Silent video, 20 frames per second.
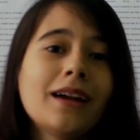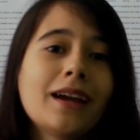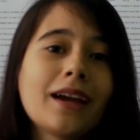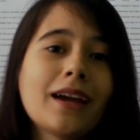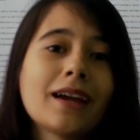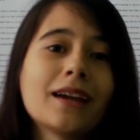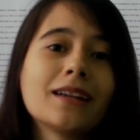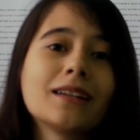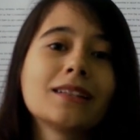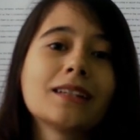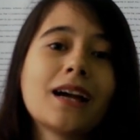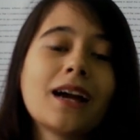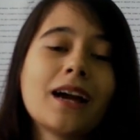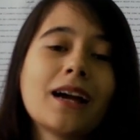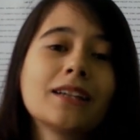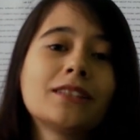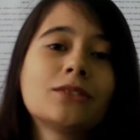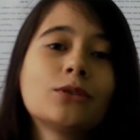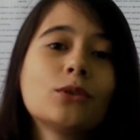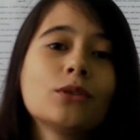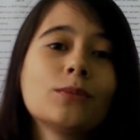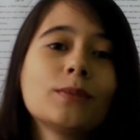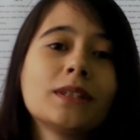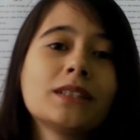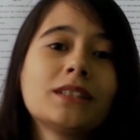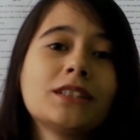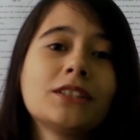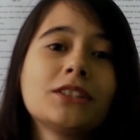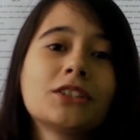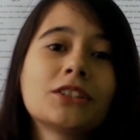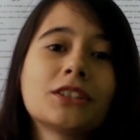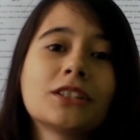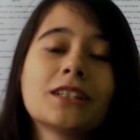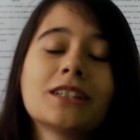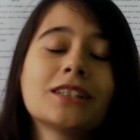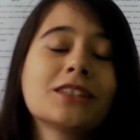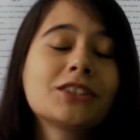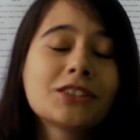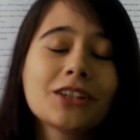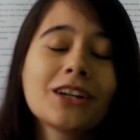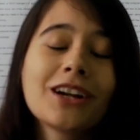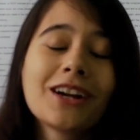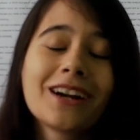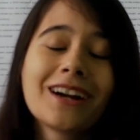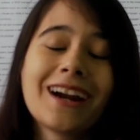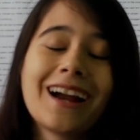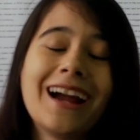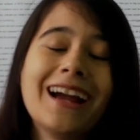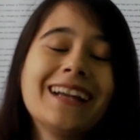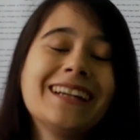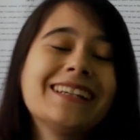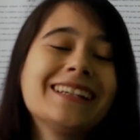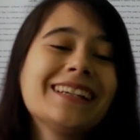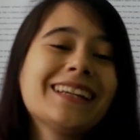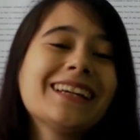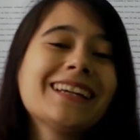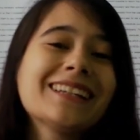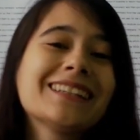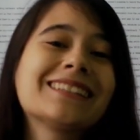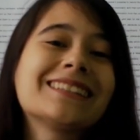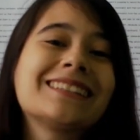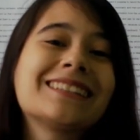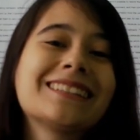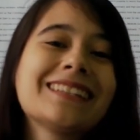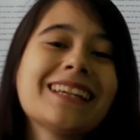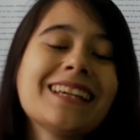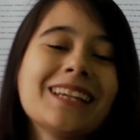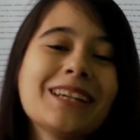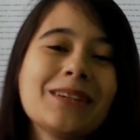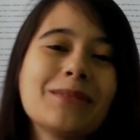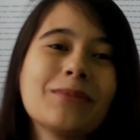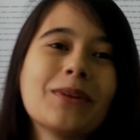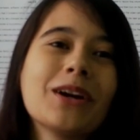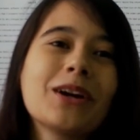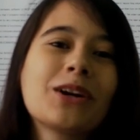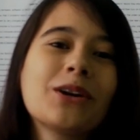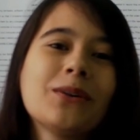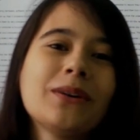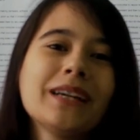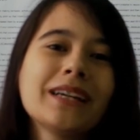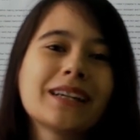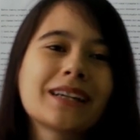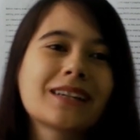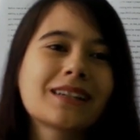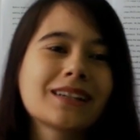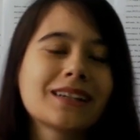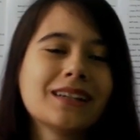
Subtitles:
And I told my teacher, sir, I need a team, quick.